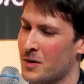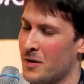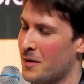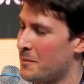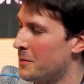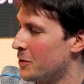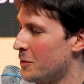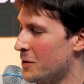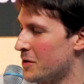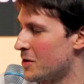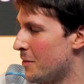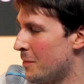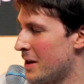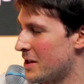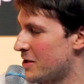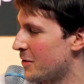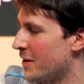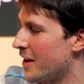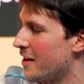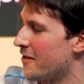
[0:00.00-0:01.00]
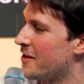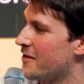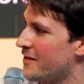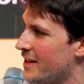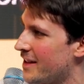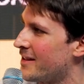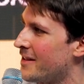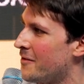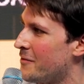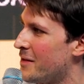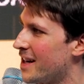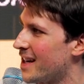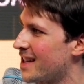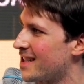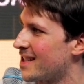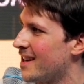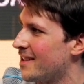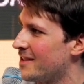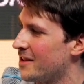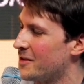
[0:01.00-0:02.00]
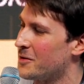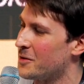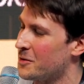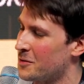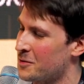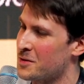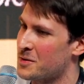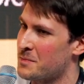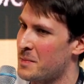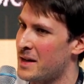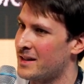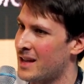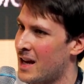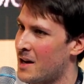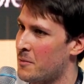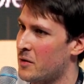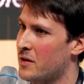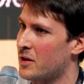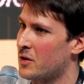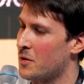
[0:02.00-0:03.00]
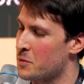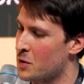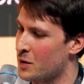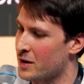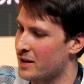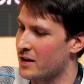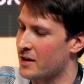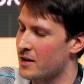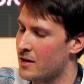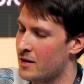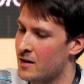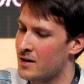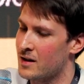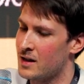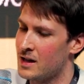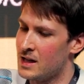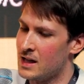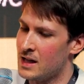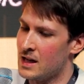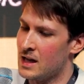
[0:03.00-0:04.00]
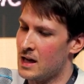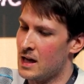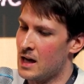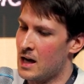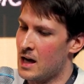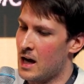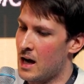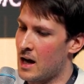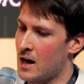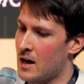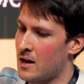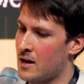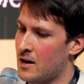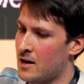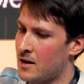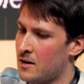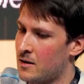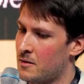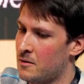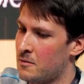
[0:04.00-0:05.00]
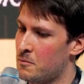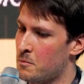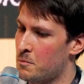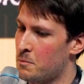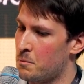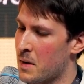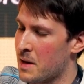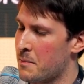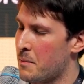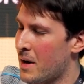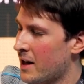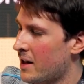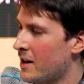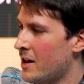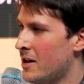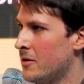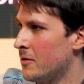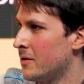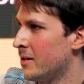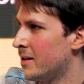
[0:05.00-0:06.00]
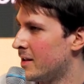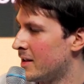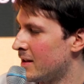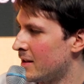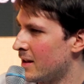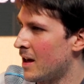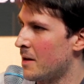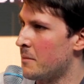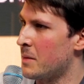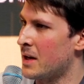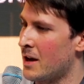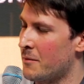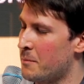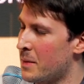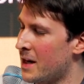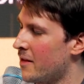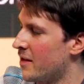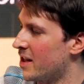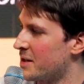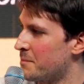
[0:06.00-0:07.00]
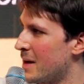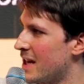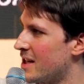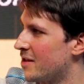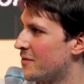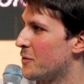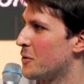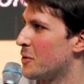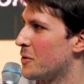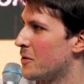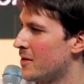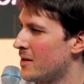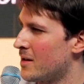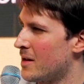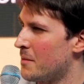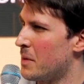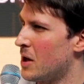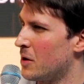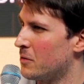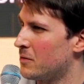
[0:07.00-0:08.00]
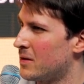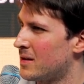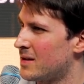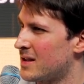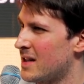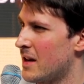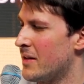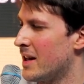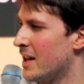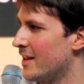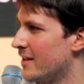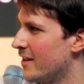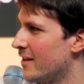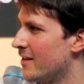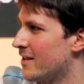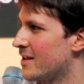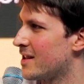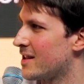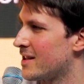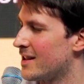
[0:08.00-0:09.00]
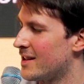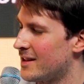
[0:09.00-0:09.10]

We're going to be doing so much together that I'm very excited to spend time with the community here. Uh, my background, I mean, I've been in the space for about seven, eight years.